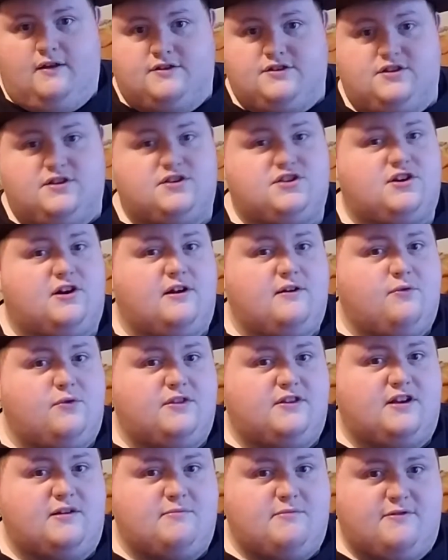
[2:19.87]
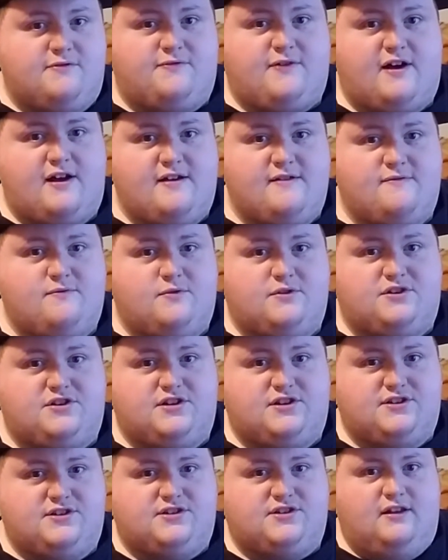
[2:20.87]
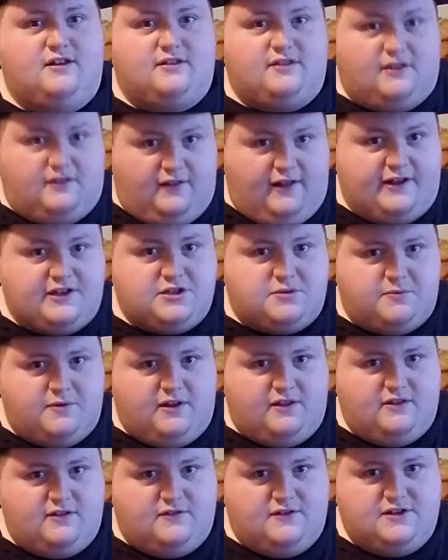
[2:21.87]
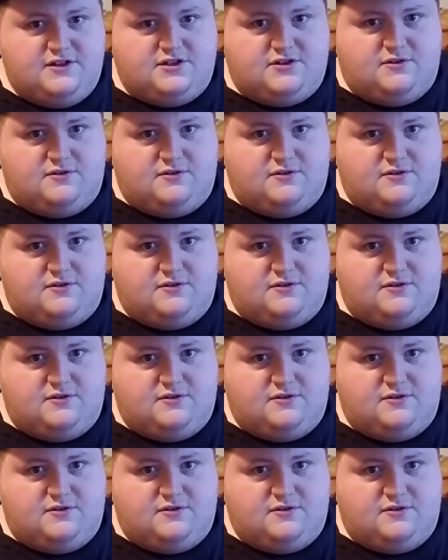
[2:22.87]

So to start off with number 5, which is the last one on the list,